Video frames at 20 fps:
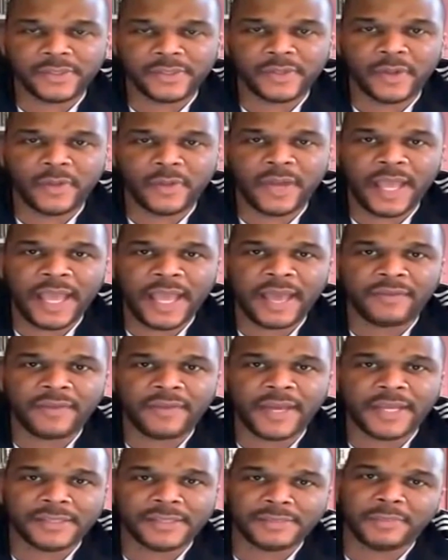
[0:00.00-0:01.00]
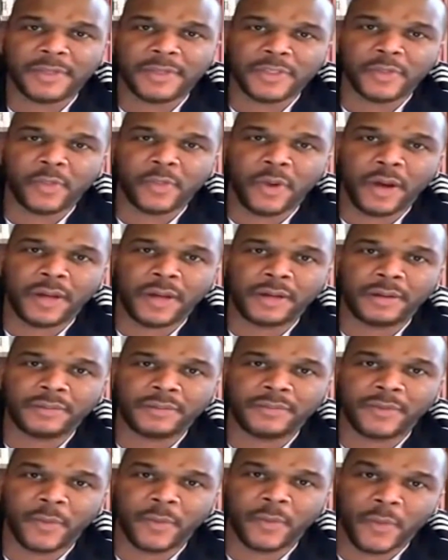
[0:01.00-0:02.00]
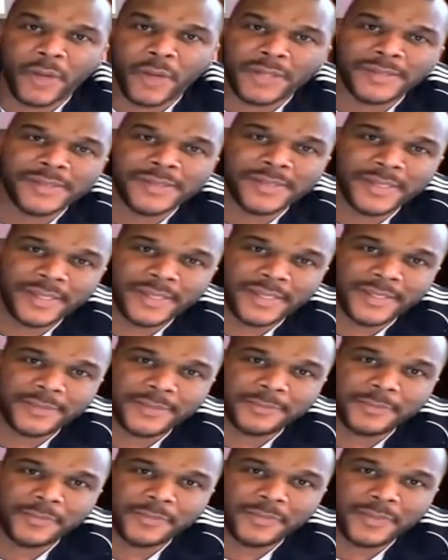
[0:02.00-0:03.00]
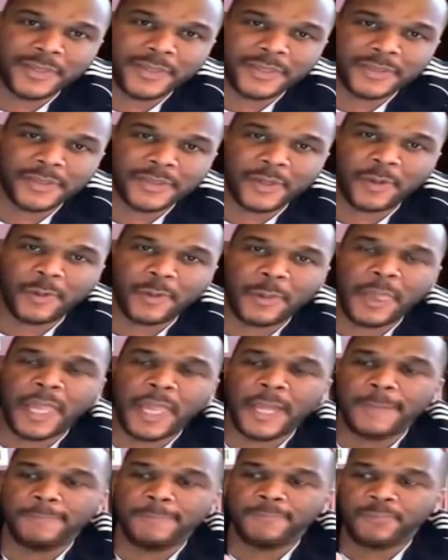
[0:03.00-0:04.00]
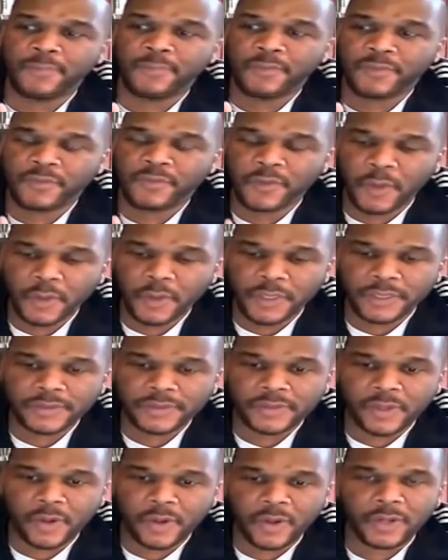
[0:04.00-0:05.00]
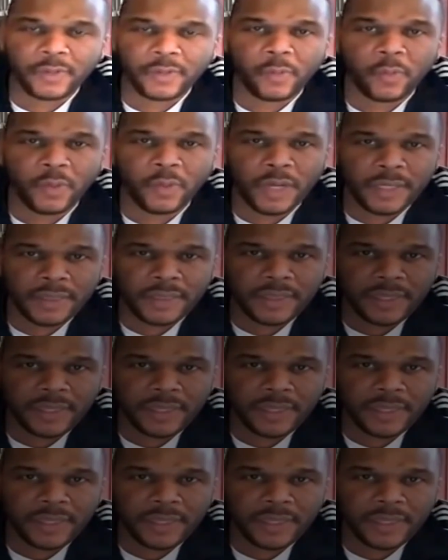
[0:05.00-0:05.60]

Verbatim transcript: you don't have as much water for one seed. So focus on one